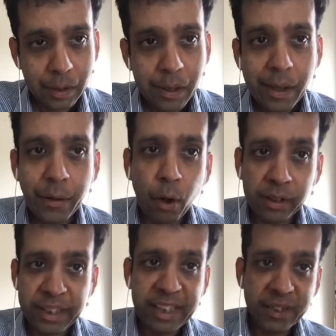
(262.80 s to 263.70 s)
And all
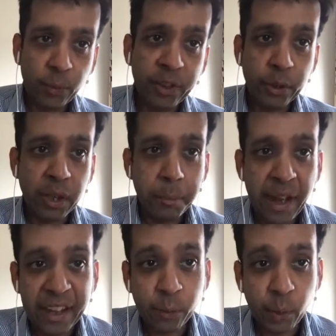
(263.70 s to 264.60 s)
these, when you
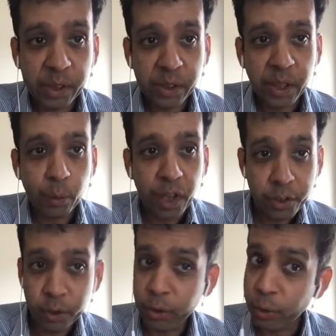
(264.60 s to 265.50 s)
combine with where
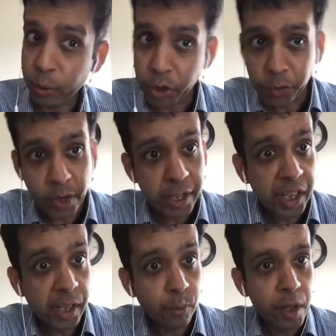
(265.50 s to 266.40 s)
should you do the
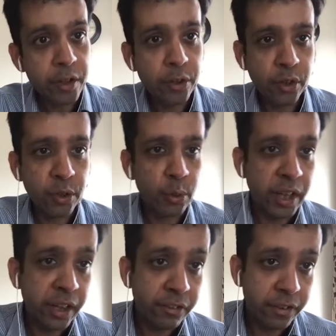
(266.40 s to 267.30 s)
training, where you should do the
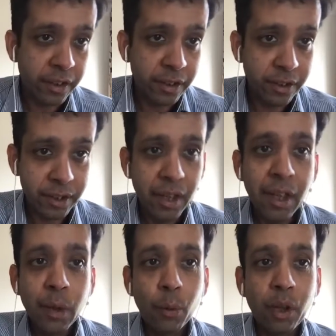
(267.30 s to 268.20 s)
inference,
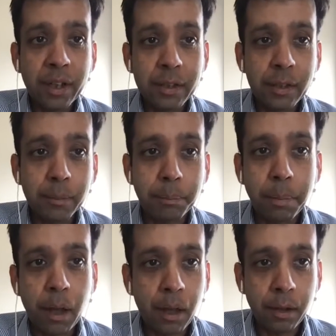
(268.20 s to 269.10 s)
what are the
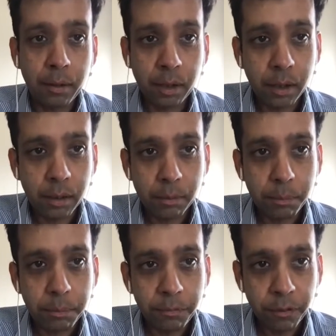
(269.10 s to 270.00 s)
power
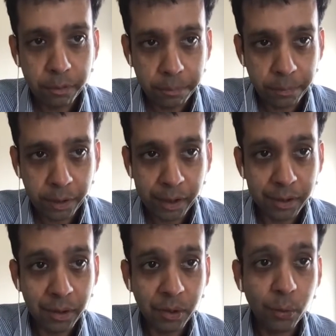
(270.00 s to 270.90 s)

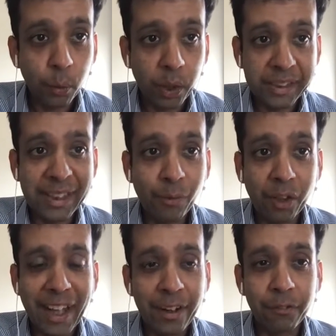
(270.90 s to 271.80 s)
footprint, what
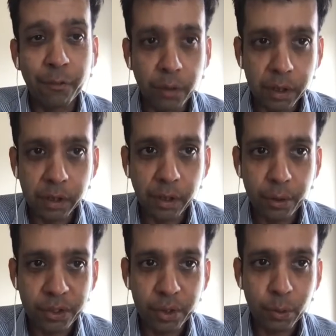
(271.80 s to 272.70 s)
kind of
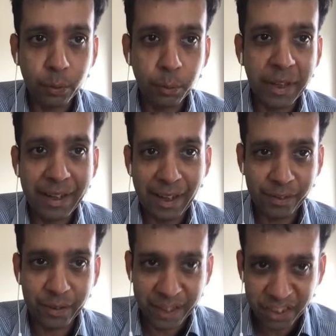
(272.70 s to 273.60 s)
workloads you may
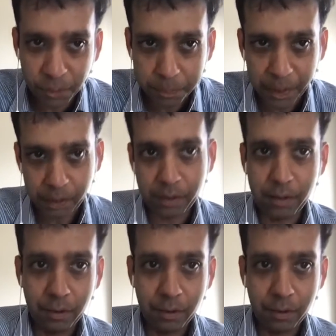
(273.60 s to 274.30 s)
actually expect,